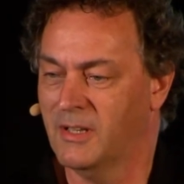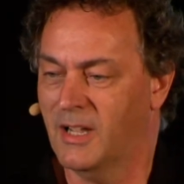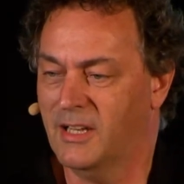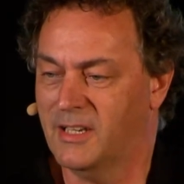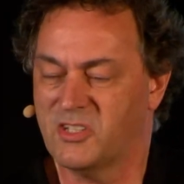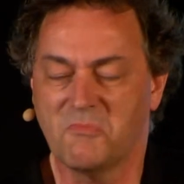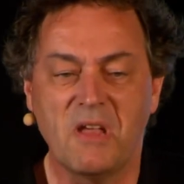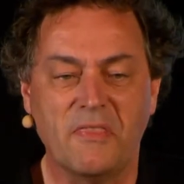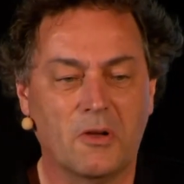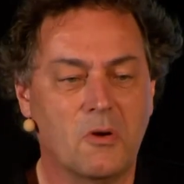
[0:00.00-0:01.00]
It doesn't
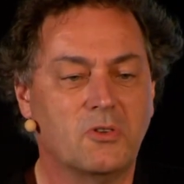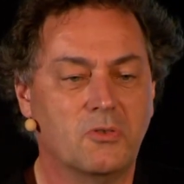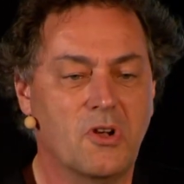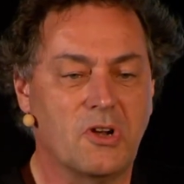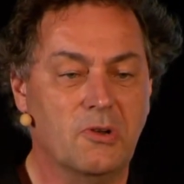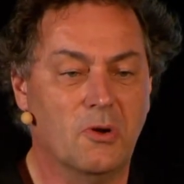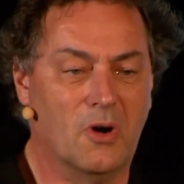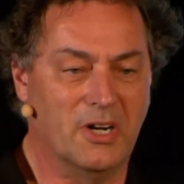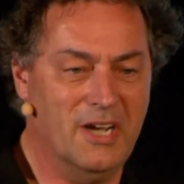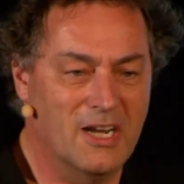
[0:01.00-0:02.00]
mean they're going to
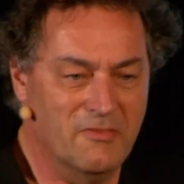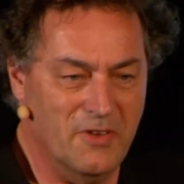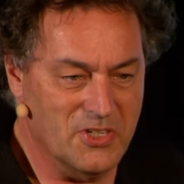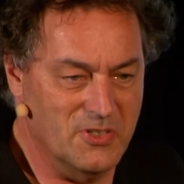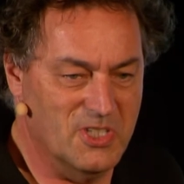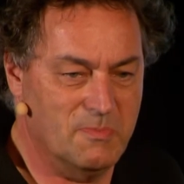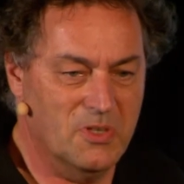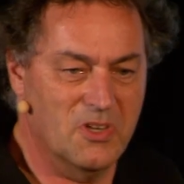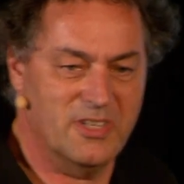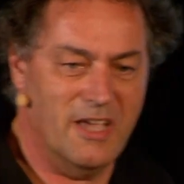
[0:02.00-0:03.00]
ignore television just
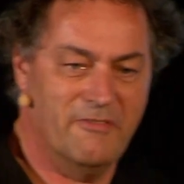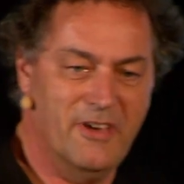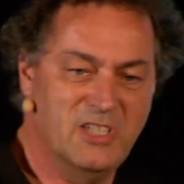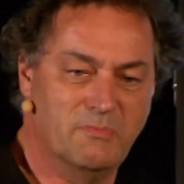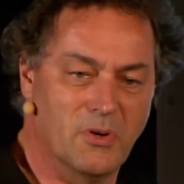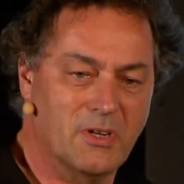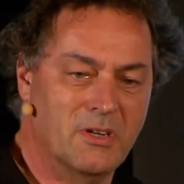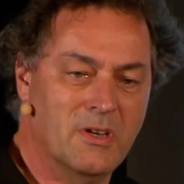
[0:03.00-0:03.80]
because they have Facebook.